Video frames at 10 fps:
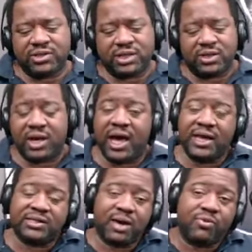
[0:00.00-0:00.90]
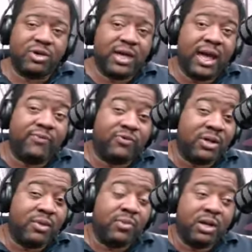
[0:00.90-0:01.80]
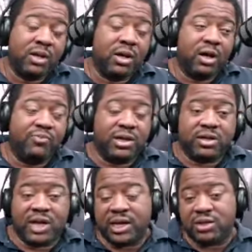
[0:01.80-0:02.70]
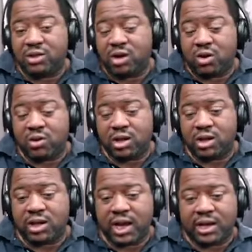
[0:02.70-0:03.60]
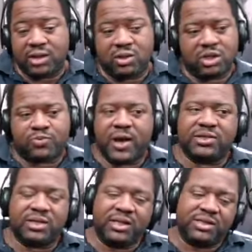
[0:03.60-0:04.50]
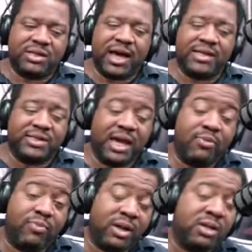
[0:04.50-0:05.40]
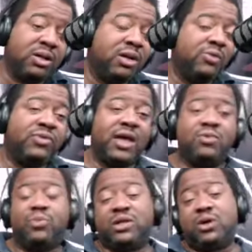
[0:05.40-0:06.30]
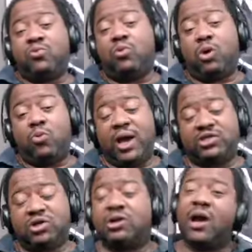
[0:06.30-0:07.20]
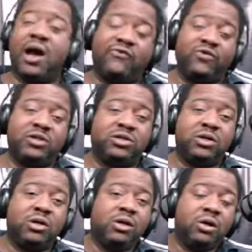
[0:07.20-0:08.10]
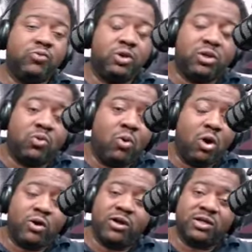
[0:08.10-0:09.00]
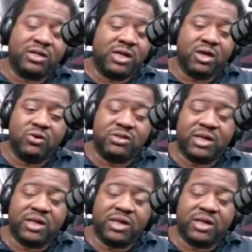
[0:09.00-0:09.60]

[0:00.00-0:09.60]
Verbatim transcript: And the last couple of games for them have been kind of, you know, kind of, especially tonight's game. But that, but the Western Conference with the Warriors and Houston.